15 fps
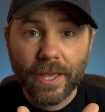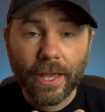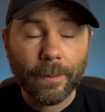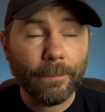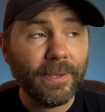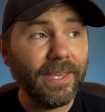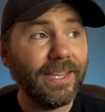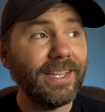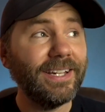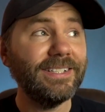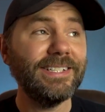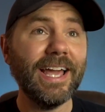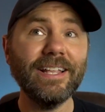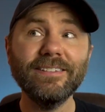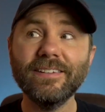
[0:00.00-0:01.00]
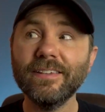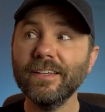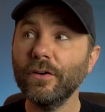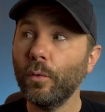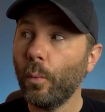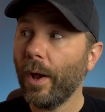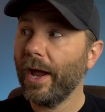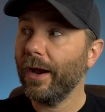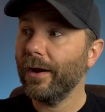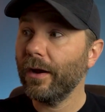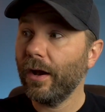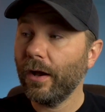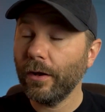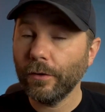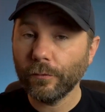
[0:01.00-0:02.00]
and being intensely
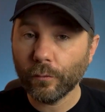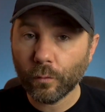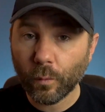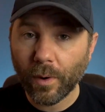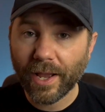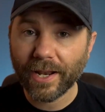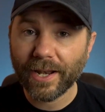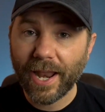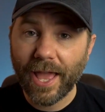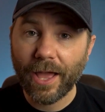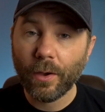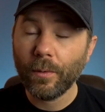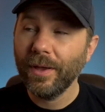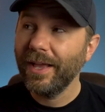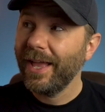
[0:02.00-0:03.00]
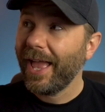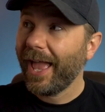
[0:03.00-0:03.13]
aware of right now